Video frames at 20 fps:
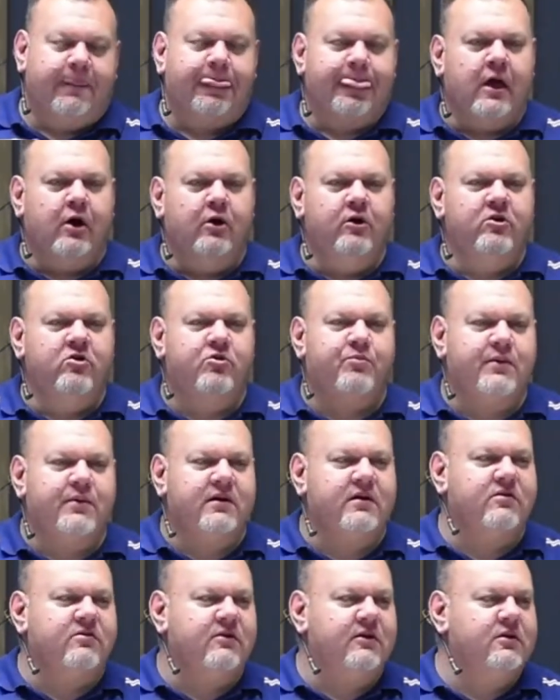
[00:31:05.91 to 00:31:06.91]
The Holy
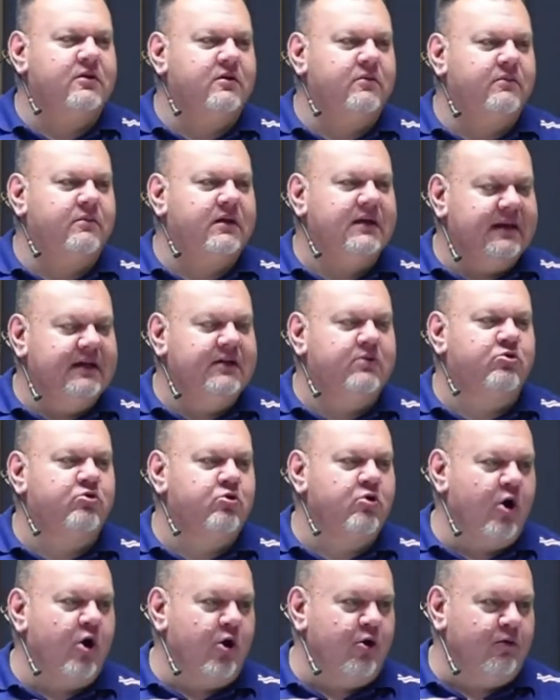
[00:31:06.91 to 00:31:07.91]
Spirit said to him, He needs to
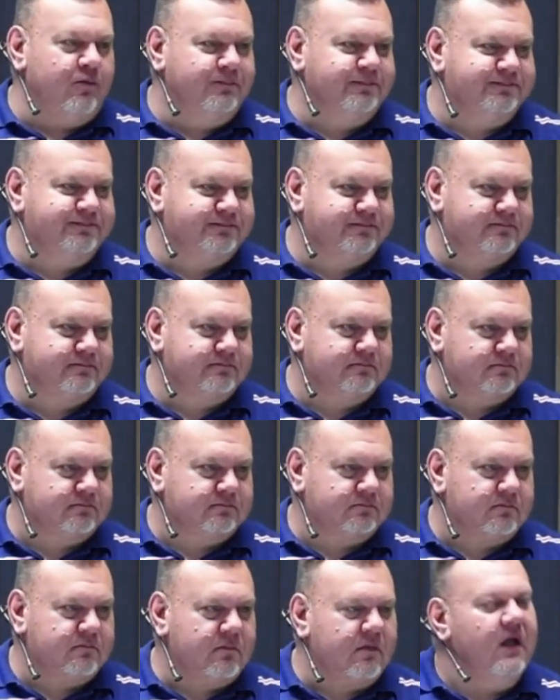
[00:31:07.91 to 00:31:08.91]
go.
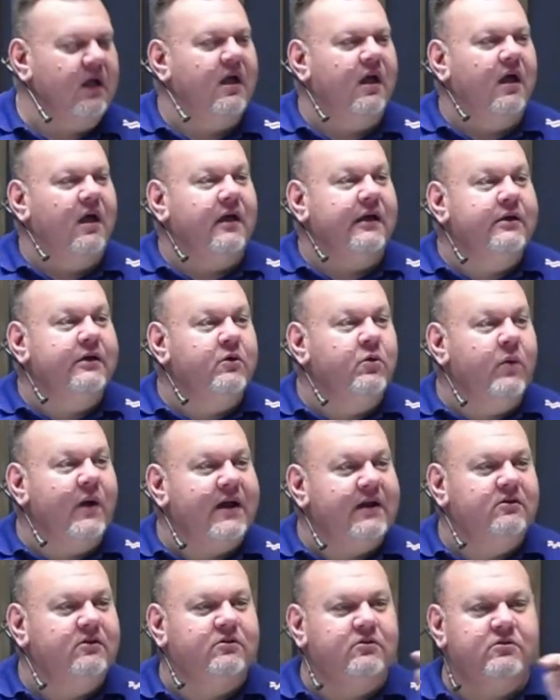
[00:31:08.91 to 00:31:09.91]
He
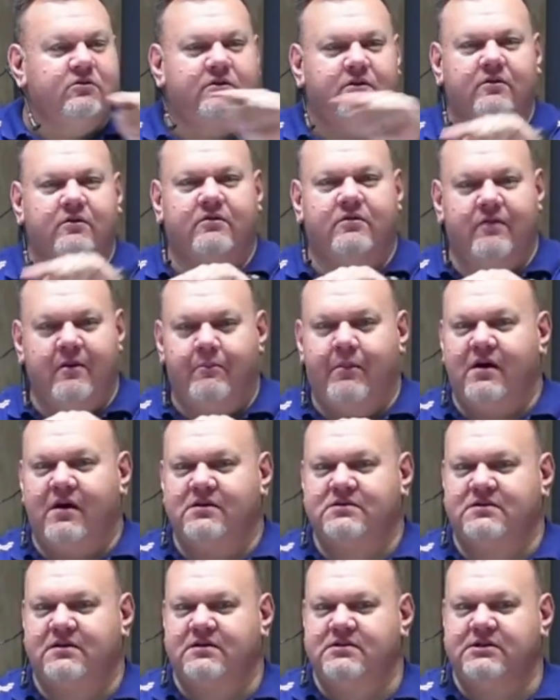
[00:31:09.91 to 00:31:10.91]
went to the
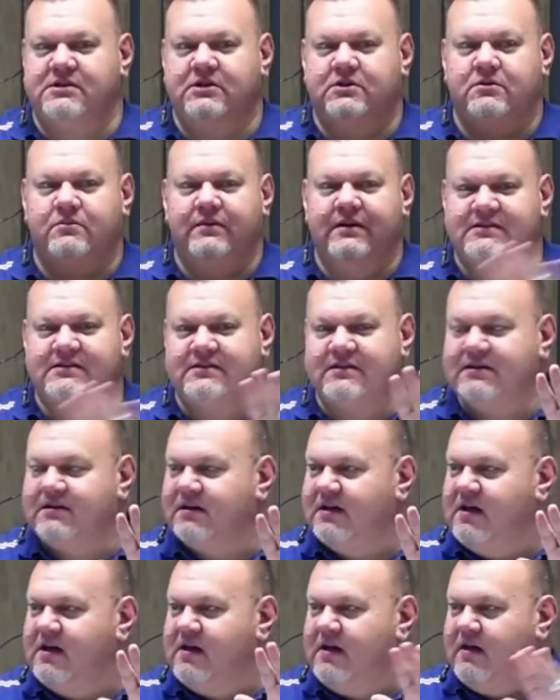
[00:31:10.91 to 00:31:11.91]
pastor and said to him, Listen,
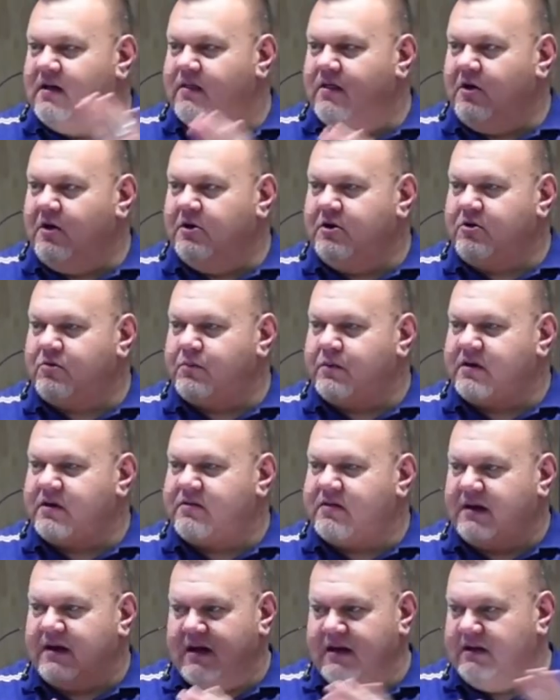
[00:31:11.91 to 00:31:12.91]
the Holy Spirit
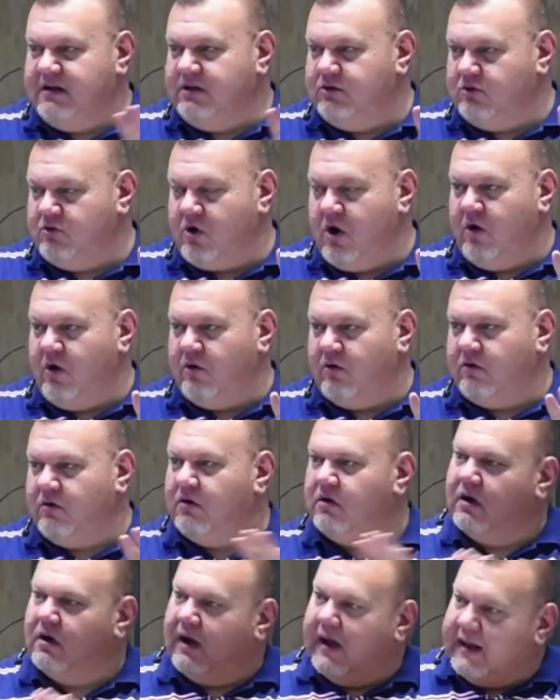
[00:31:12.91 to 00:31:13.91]
said, I need to
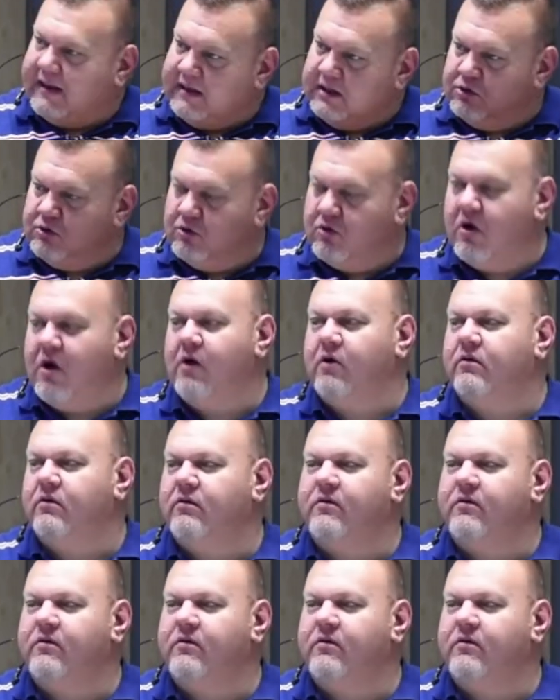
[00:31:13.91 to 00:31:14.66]
go. I need to go.